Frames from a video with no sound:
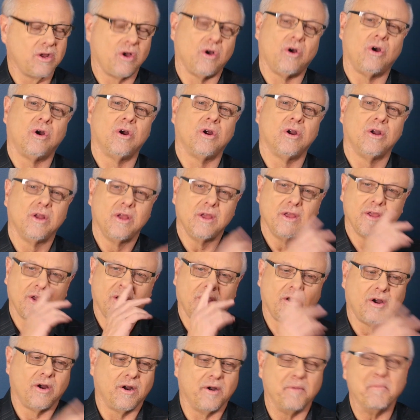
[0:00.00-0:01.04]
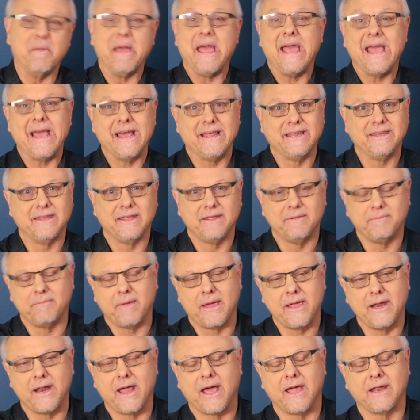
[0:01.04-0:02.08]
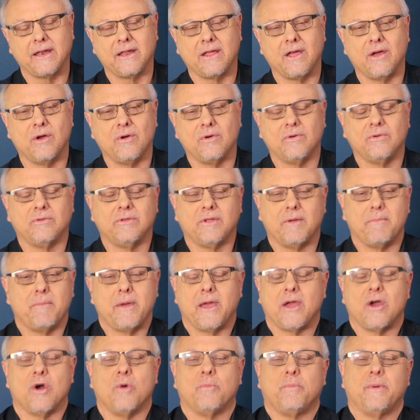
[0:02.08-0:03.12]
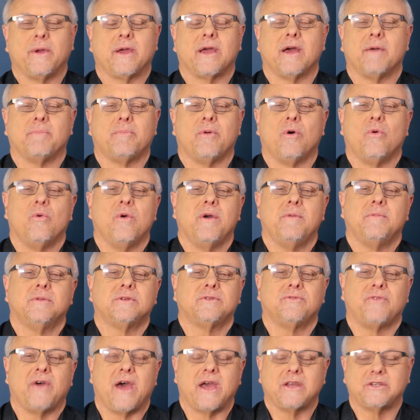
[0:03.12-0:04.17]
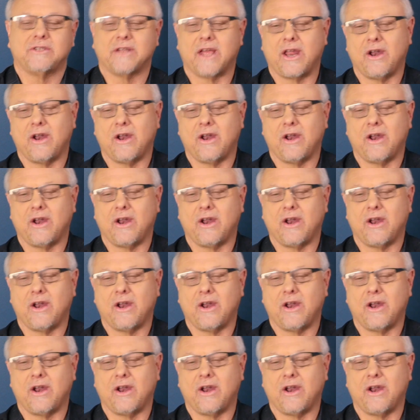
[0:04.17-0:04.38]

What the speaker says: or a man that may go pick up a women's fashion.